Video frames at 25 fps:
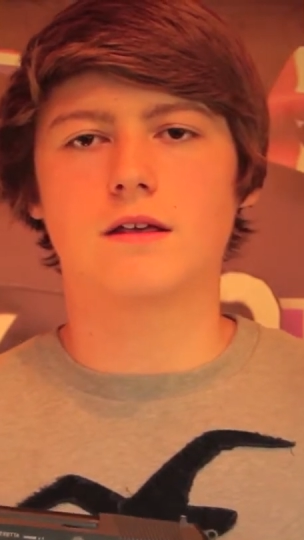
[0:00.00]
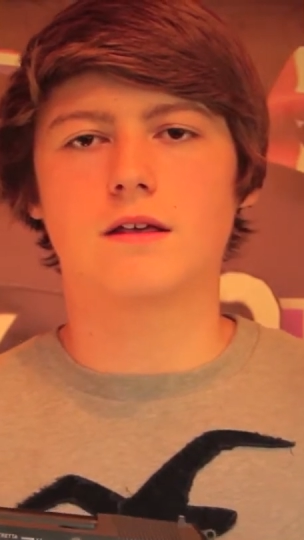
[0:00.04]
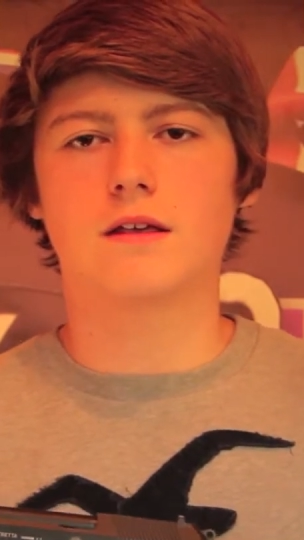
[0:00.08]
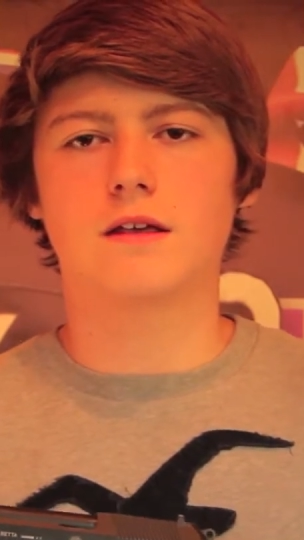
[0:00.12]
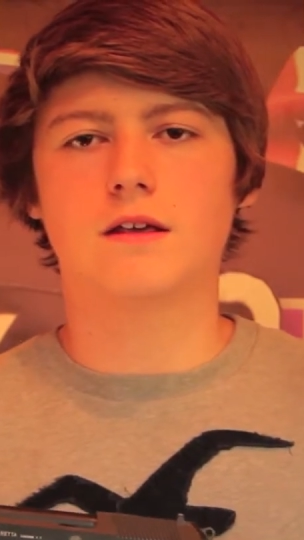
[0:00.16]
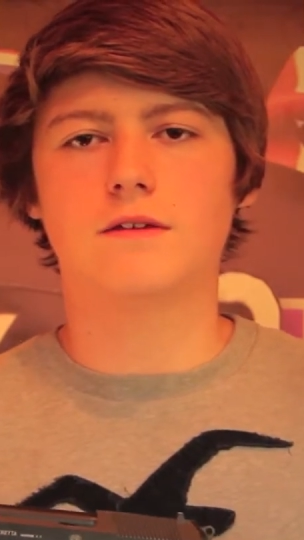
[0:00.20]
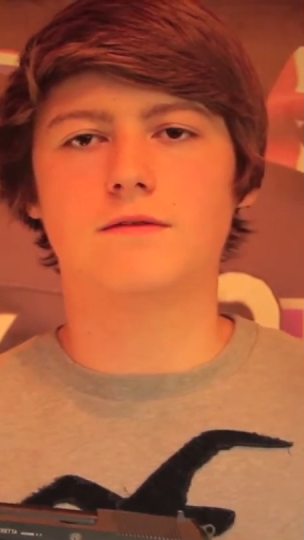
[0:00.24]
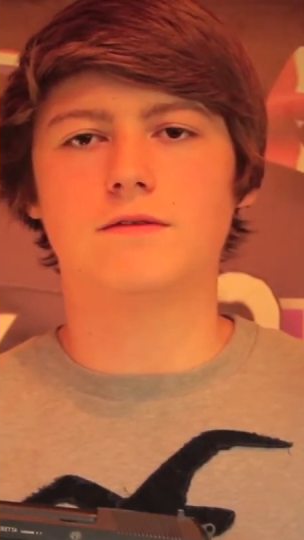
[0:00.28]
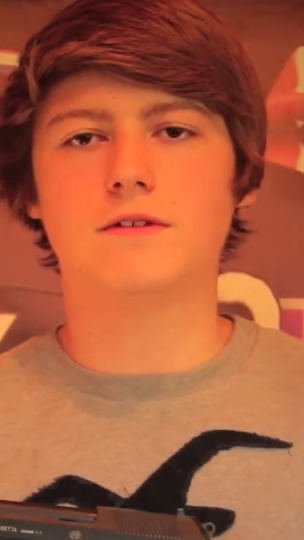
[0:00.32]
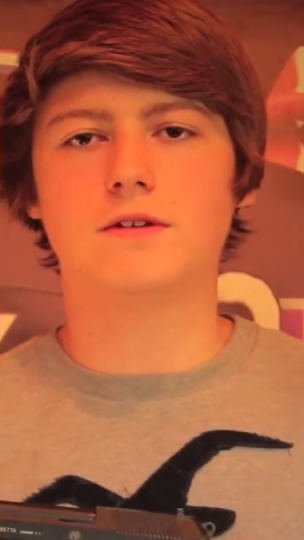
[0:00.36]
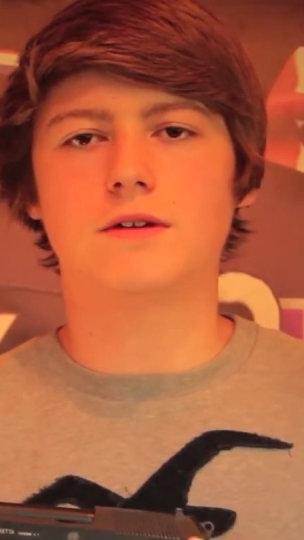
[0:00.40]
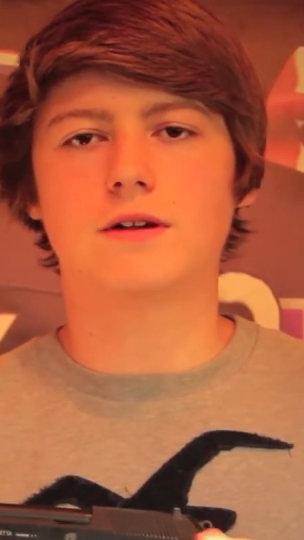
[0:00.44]

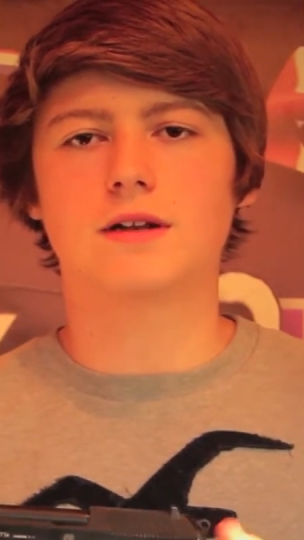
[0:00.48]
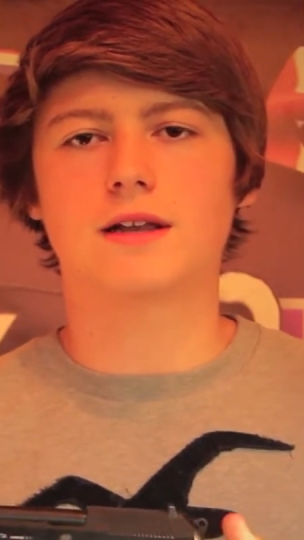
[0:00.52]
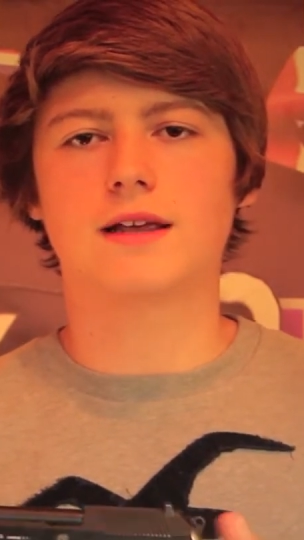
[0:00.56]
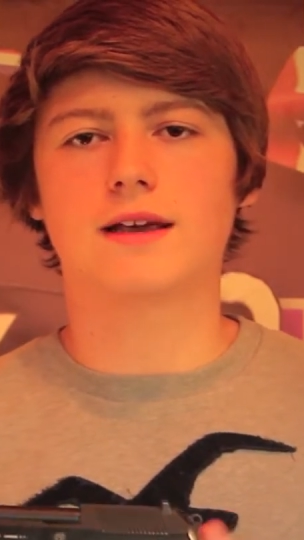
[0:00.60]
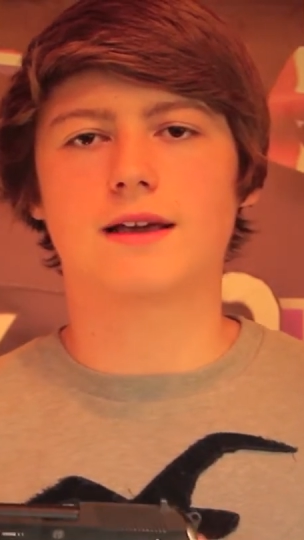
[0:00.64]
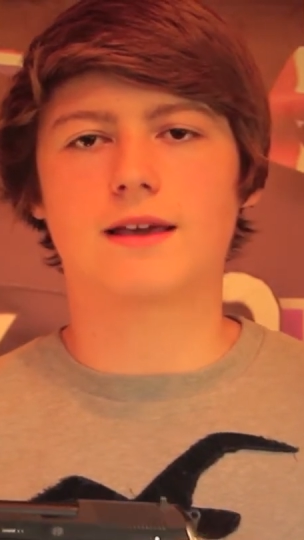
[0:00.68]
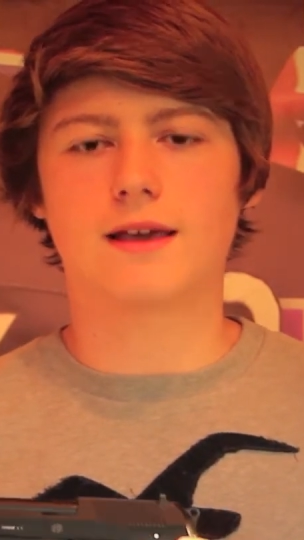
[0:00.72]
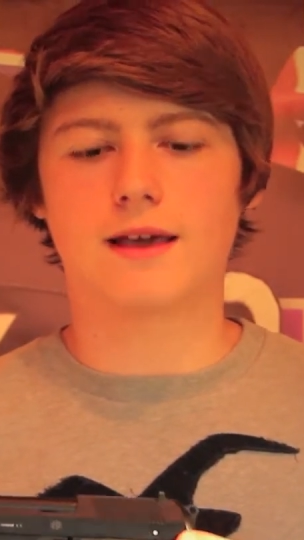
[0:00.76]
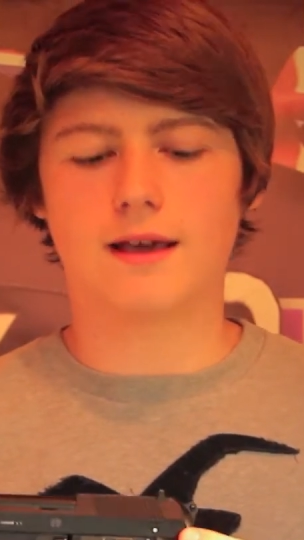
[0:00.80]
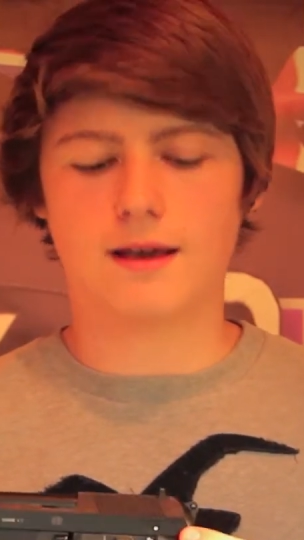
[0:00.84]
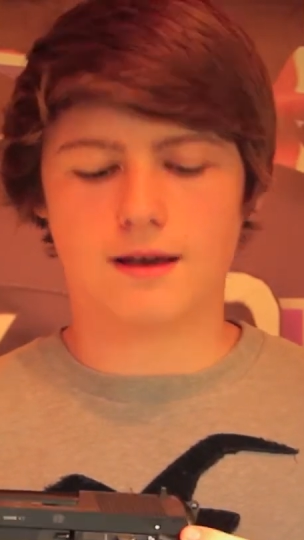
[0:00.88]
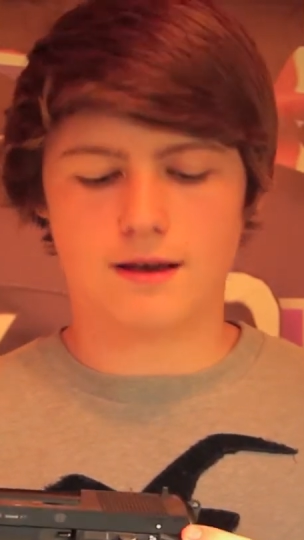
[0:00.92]
If you
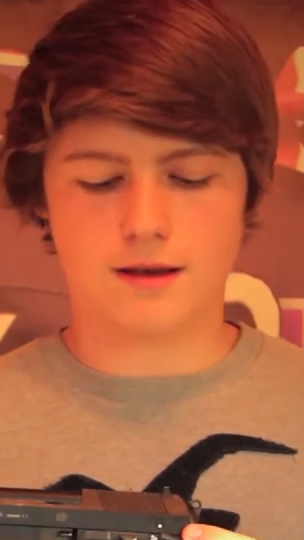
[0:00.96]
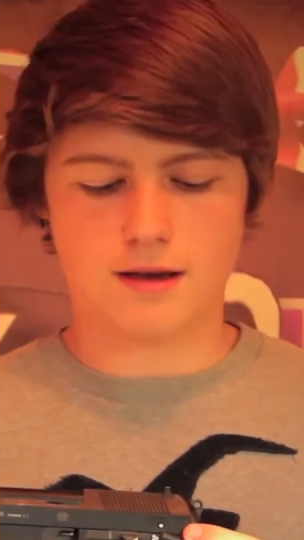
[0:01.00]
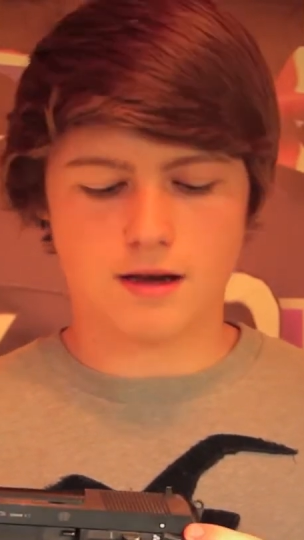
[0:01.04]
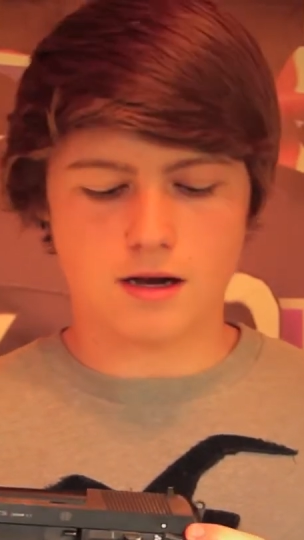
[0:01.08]
click it